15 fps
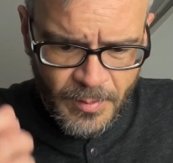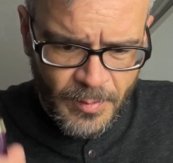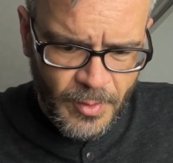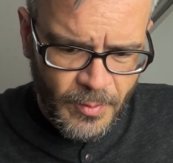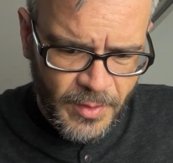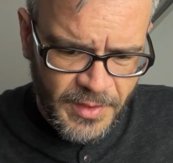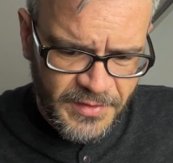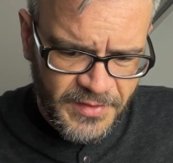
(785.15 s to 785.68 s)

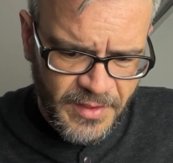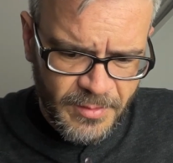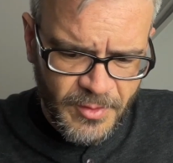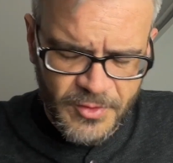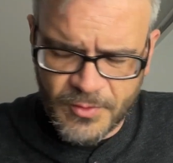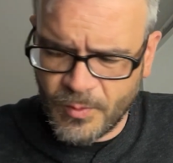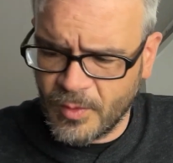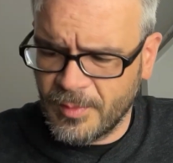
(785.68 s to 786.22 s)
But when I say
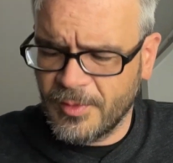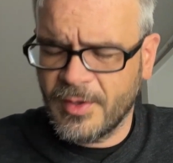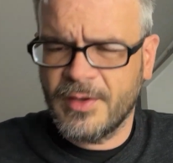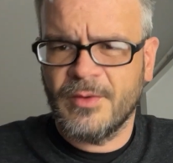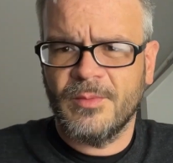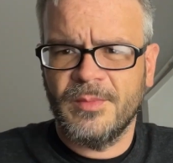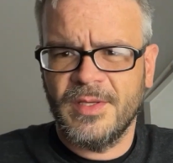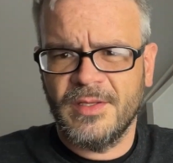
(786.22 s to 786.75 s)
much warmer, I
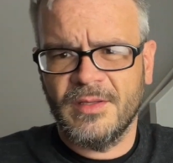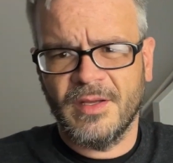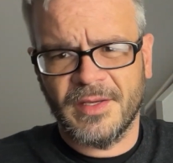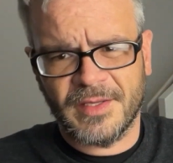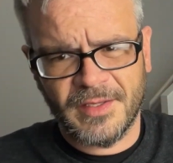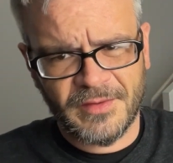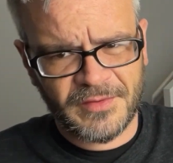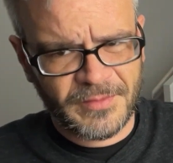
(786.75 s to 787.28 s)
don't mean
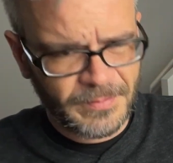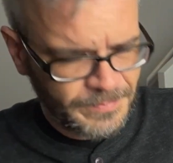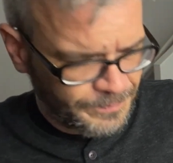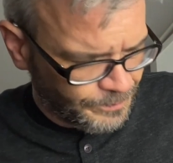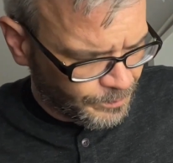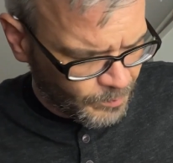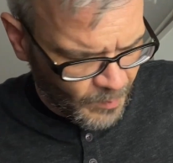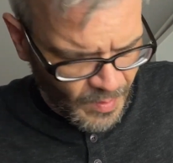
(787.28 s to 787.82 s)
like it's
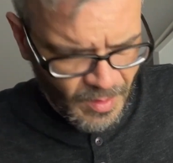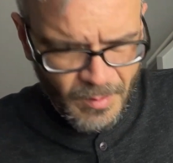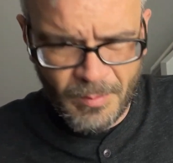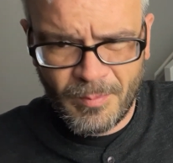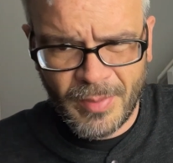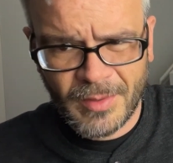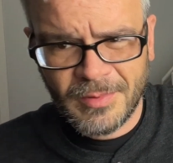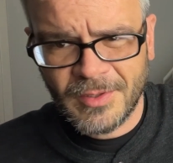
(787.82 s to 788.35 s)

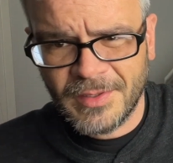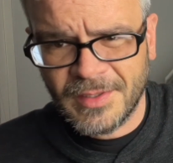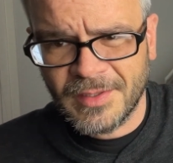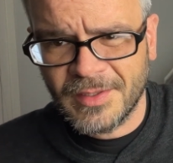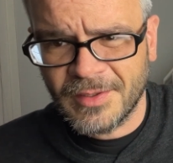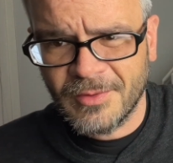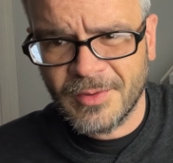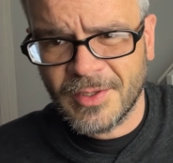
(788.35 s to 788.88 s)

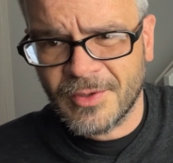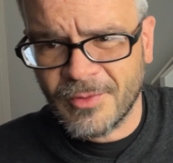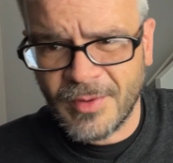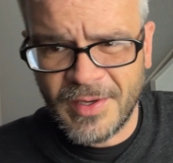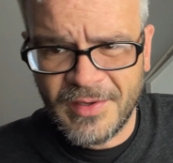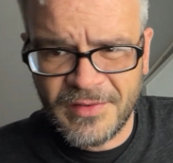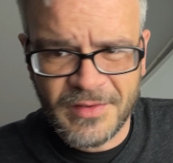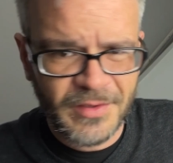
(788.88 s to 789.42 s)
bubbling and going
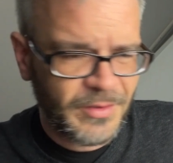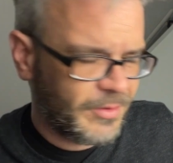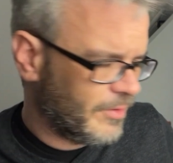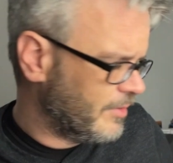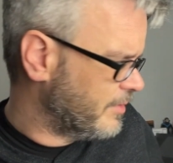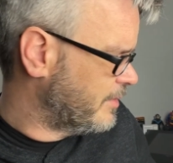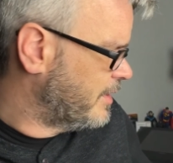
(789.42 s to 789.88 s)
crazy or